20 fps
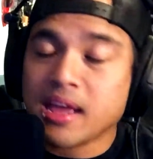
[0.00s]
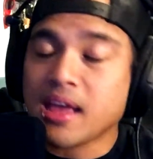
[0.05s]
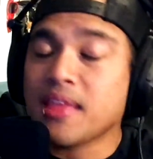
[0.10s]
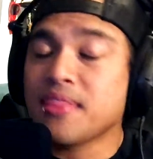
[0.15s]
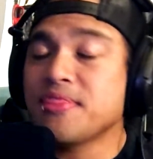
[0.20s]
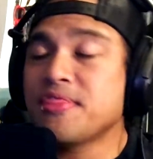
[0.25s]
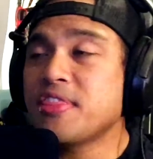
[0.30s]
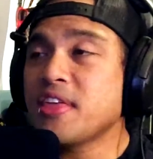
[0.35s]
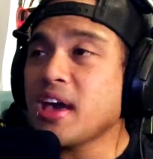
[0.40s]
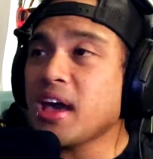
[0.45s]

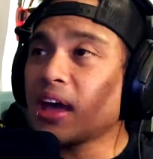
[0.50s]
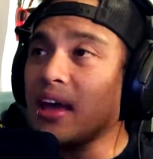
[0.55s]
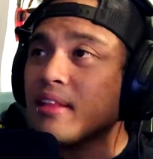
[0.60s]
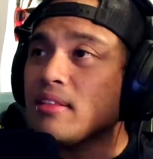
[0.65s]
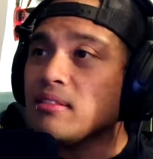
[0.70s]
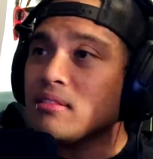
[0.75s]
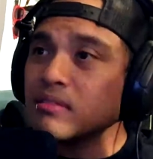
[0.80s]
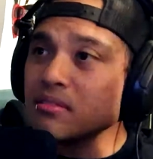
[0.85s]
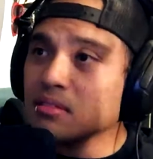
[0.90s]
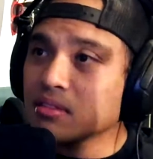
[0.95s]
And
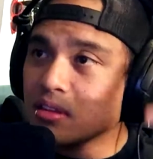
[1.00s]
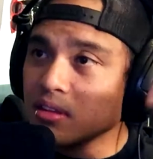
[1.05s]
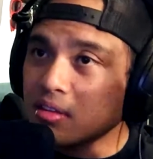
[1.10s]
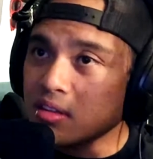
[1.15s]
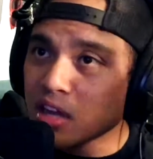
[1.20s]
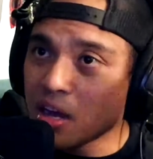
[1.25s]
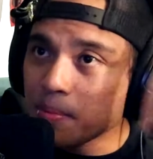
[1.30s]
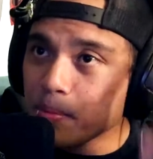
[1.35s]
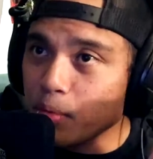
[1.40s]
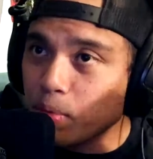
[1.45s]
then the
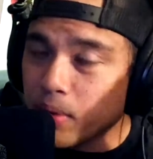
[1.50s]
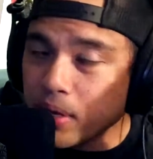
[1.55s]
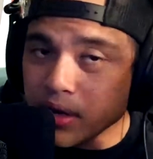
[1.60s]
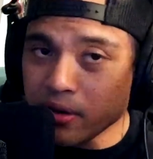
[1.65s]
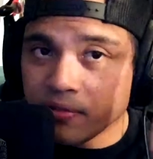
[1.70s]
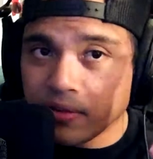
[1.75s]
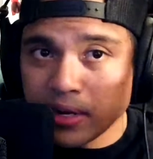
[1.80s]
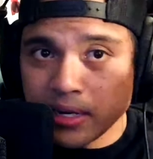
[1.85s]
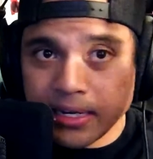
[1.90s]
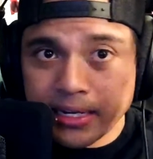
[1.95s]

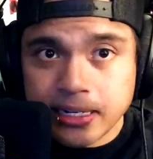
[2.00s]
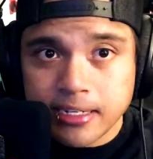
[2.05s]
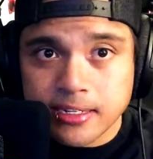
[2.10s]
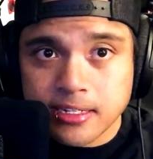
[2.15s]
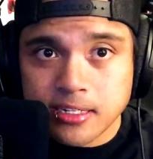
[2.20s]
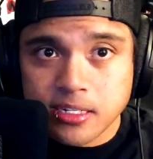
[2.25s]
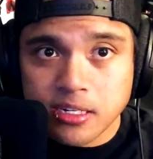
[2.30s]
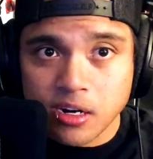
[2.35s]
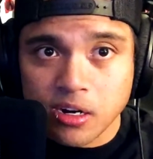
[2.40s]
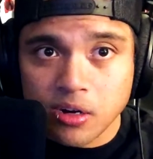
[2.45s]
tumbleweed of
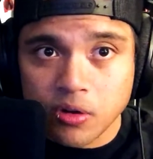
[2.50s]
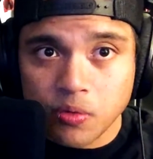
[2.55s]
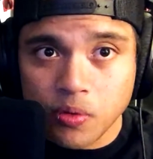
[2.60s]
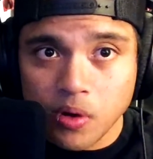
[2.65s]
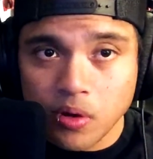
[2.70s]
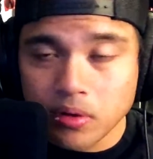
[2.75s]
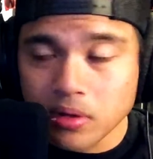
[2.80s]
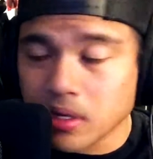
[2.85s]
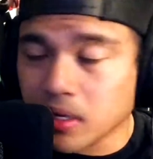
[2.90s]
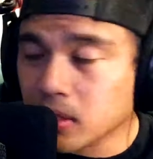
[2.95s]
ideas started
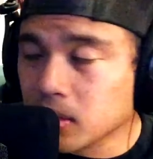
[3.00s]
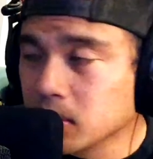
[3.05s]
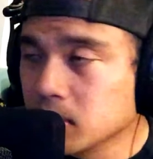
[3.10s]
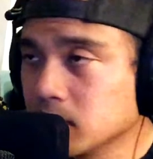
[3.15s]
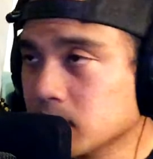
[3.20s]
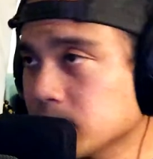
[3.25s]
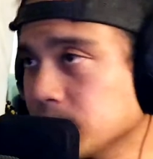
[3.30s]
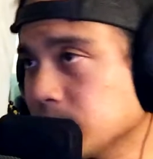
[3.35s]
rolling.